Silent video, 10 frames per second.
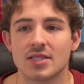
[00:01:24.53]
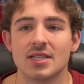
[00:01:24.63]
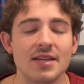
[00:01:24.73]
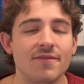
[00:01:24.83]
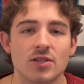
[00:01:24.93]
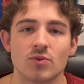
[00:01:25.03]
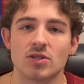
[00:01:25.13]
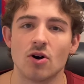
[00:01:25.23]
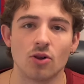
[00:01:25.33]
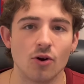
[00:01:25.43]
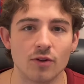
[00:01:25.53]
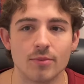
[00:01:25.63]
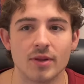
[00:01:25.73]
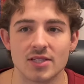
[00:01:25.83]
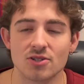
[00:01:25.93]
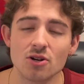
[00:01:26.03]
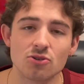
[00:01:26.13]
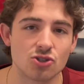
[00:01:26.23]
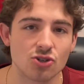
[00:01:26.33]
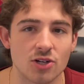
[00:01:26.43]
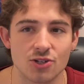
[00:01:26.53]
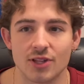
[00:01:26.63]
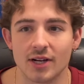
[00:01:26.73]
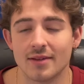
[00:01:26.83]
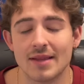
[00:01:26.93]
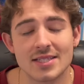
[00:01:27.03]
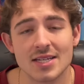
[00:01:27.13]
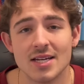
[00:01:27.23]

the defense was all over the place. There's no structure there. And that's